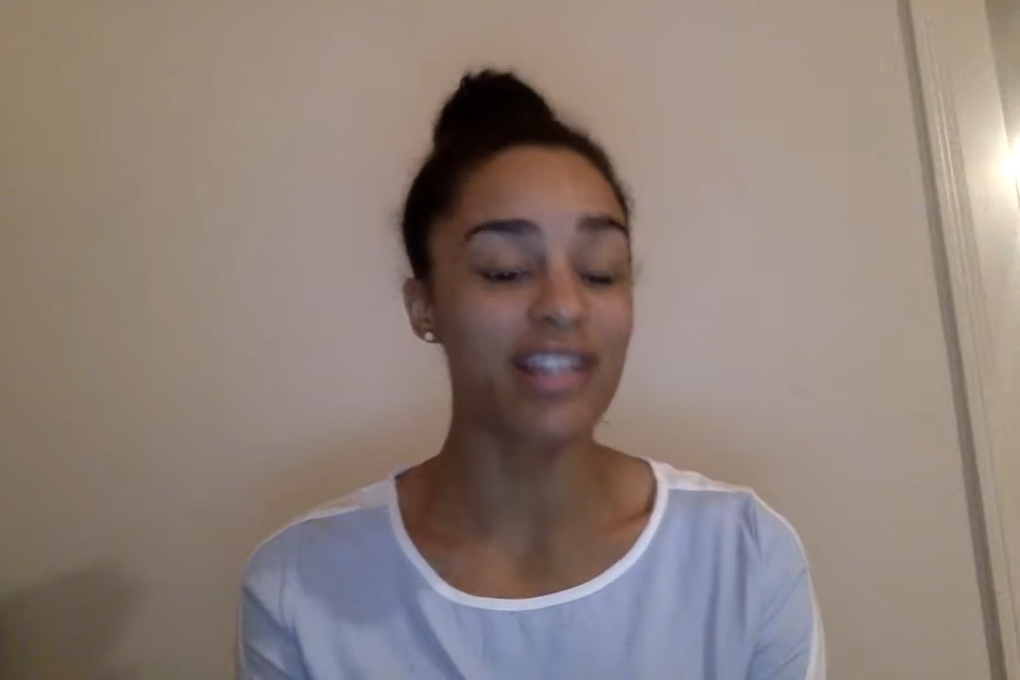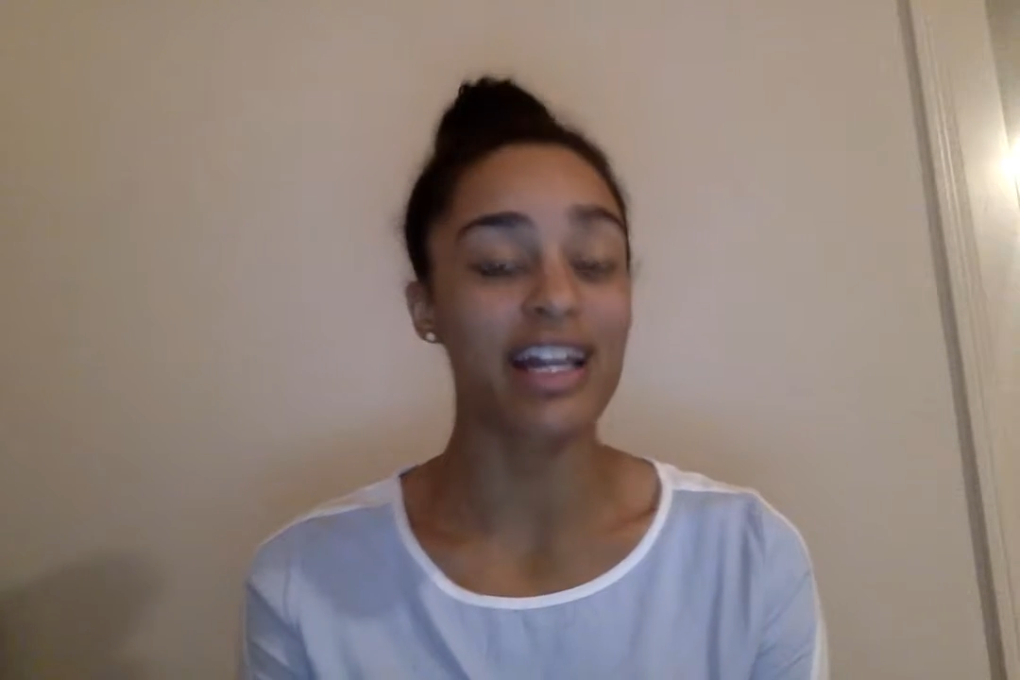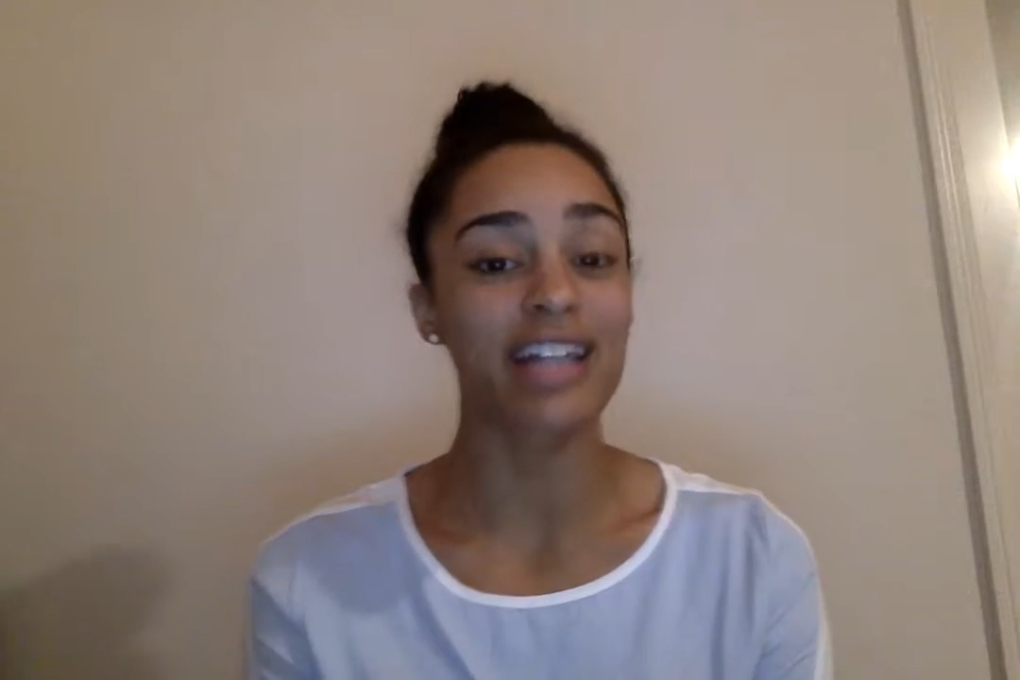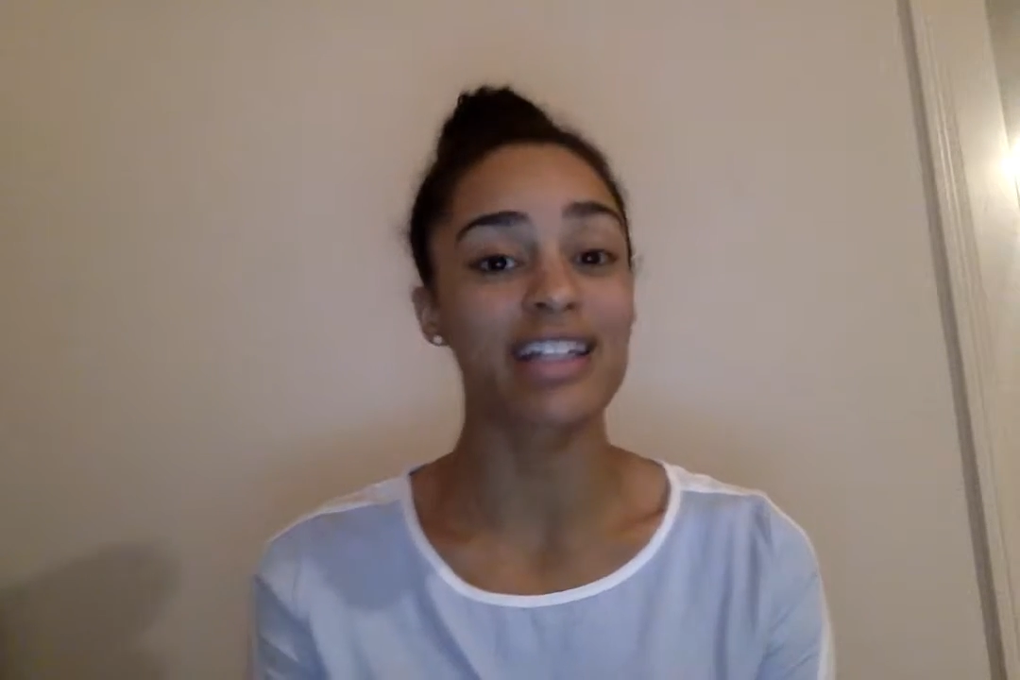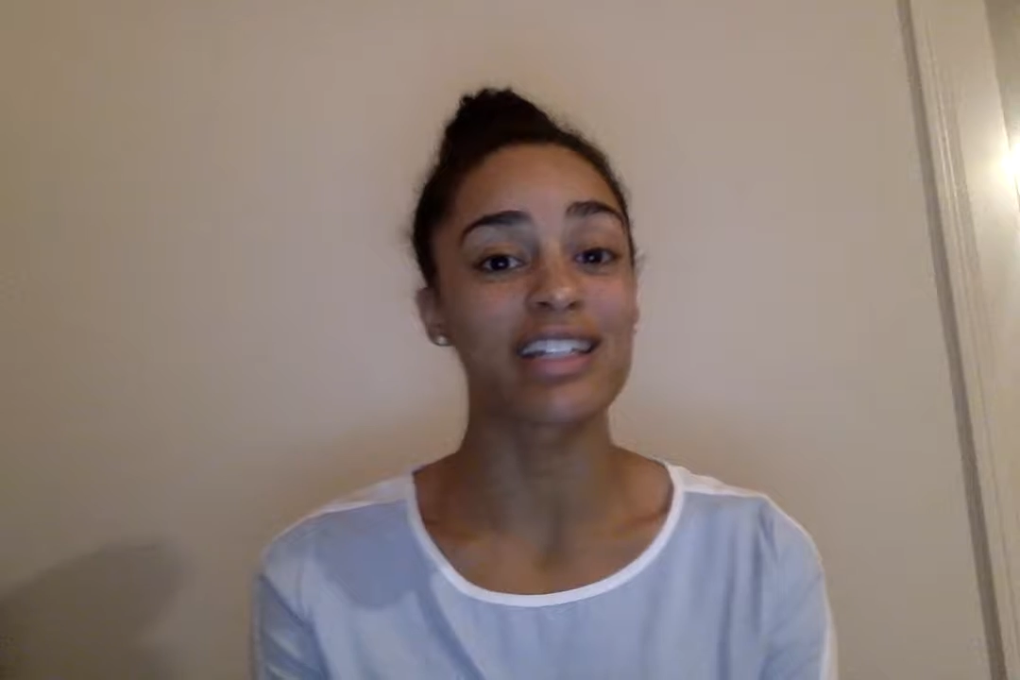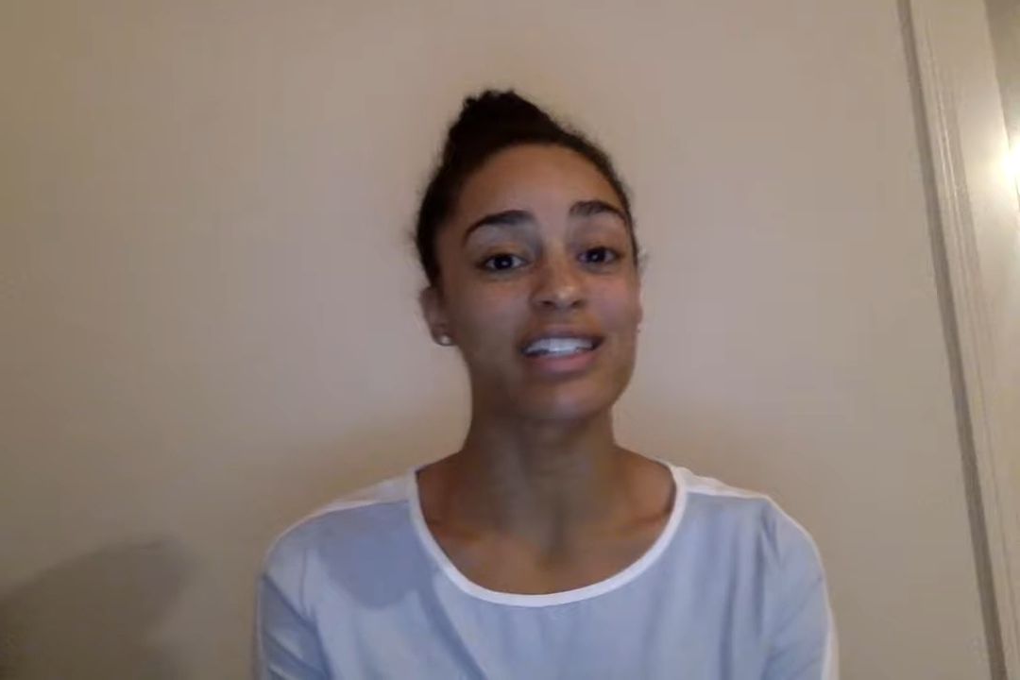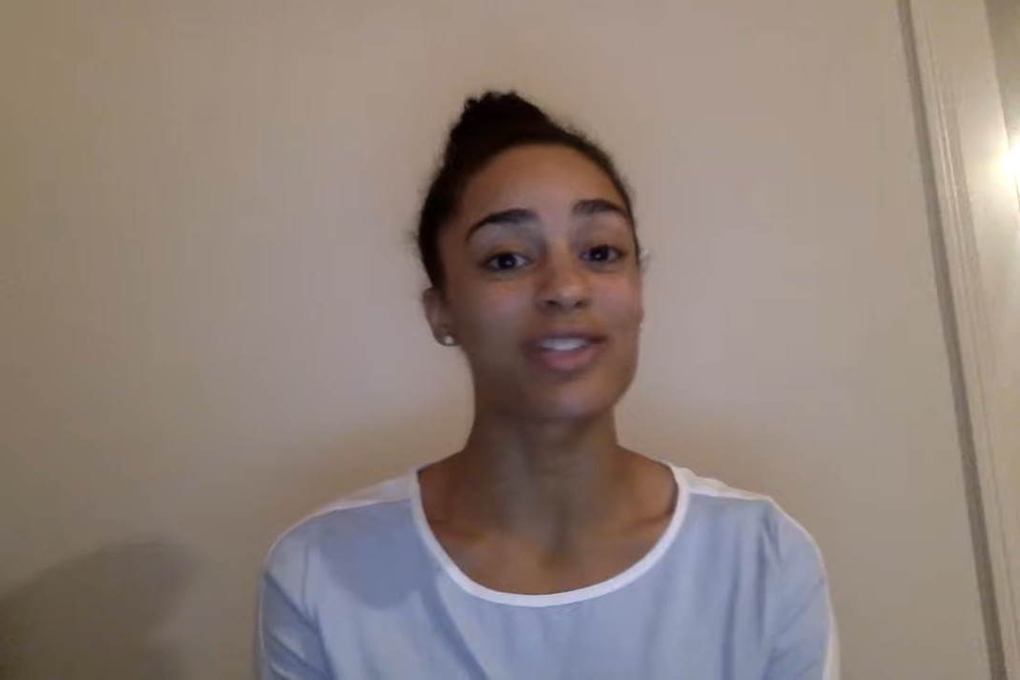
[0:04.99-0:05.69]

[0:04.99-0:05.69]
that is